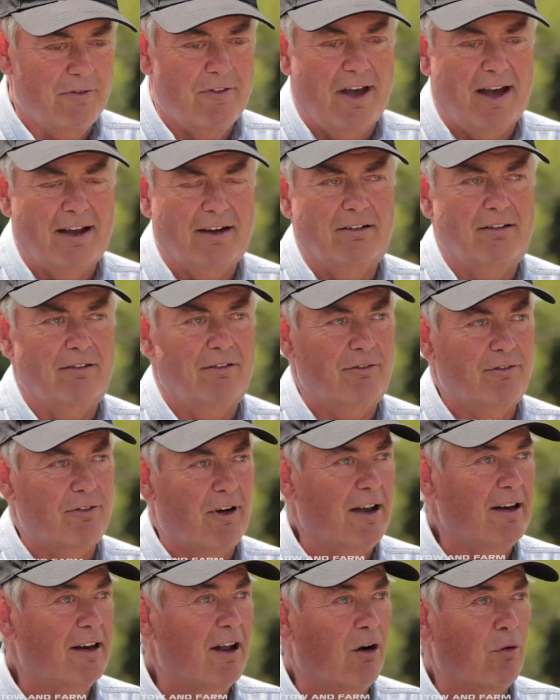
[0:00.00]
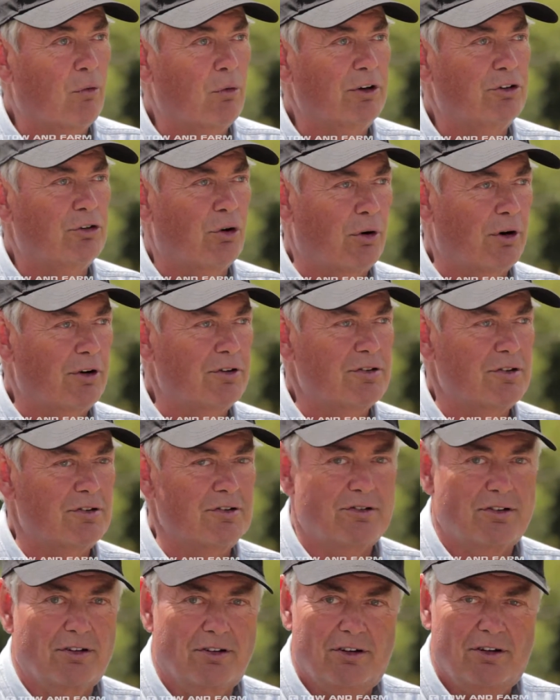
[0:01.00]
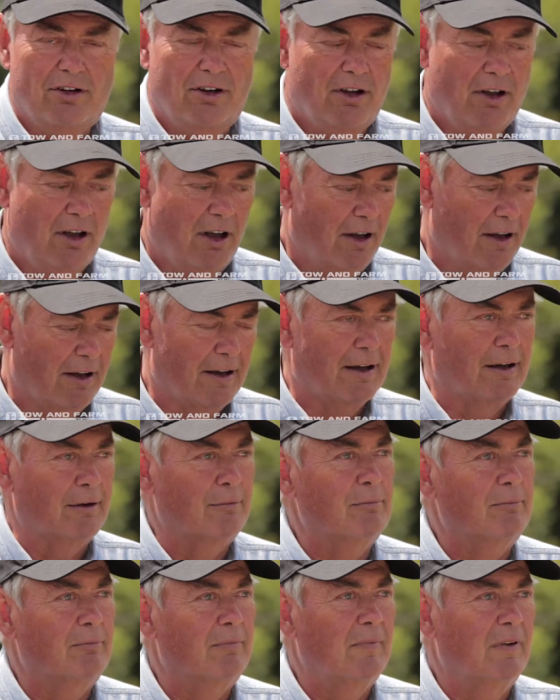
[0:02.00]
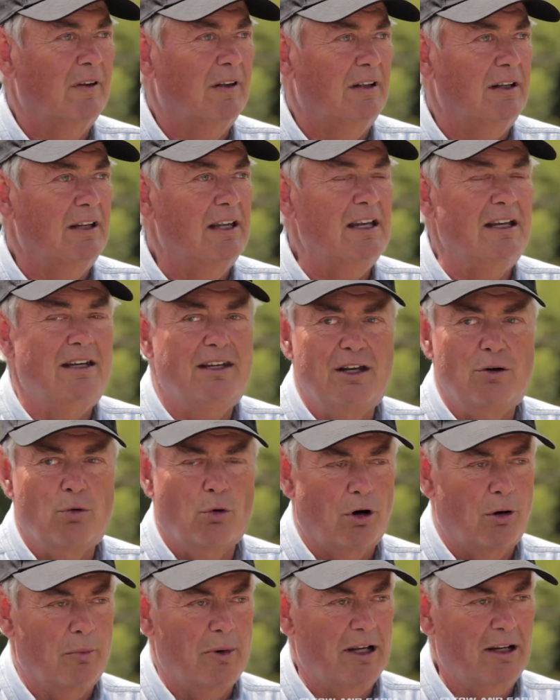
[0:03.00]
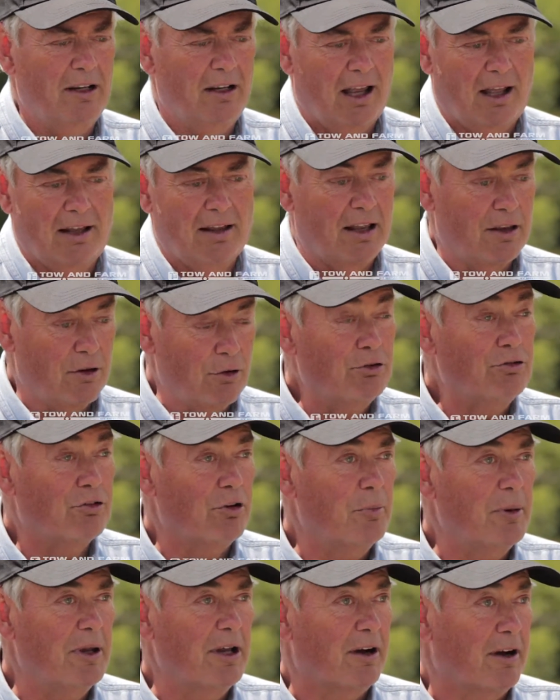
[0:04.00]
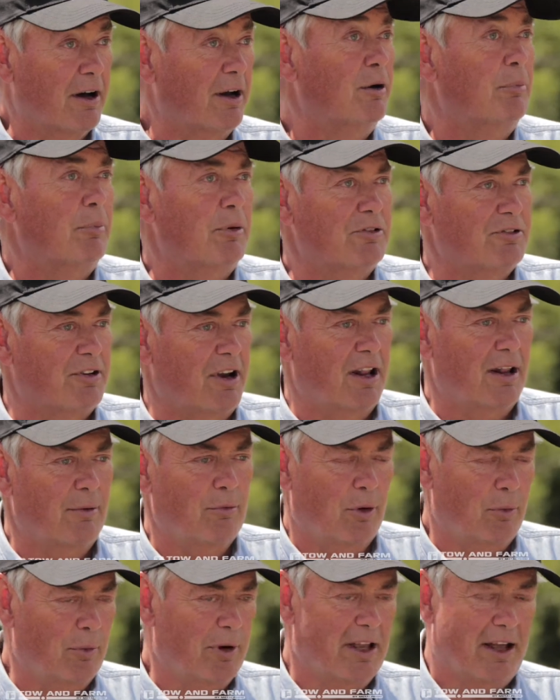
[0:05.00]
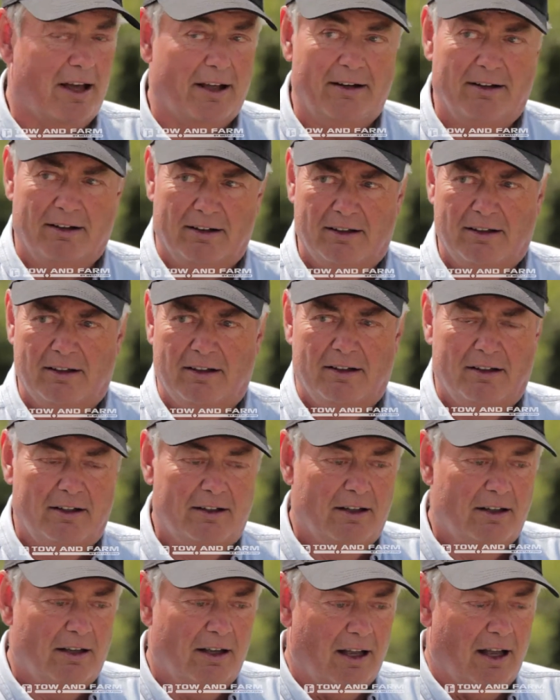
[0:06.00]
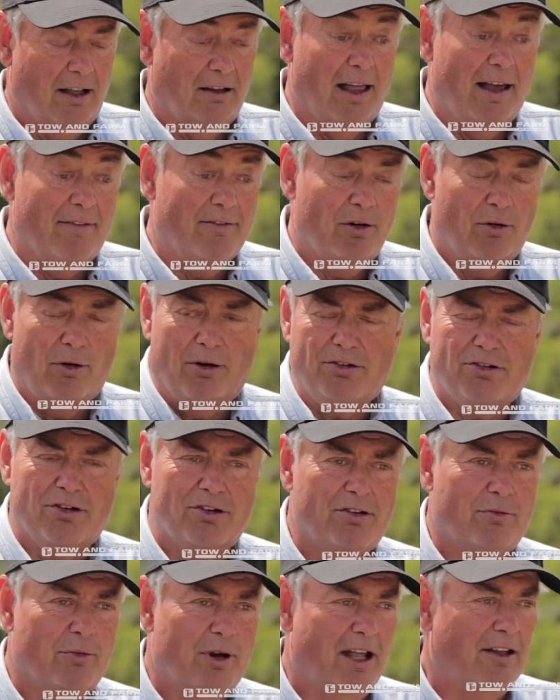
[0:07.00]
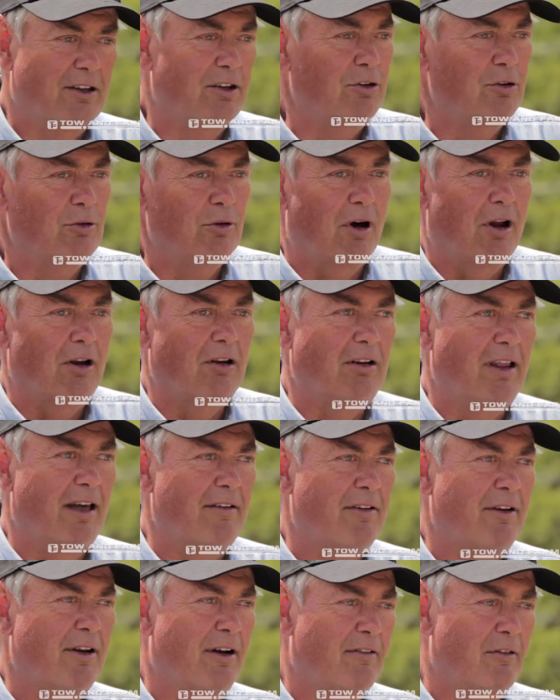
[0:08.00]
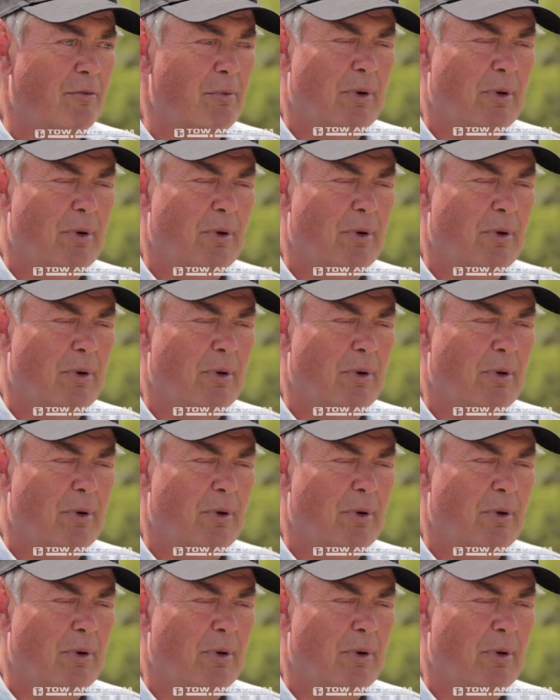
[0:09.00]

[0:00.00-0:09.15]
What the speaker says: the vet, find out which horses need deworming, and there used to be 100% of them. When we had 11 horses, we had to do all 11 of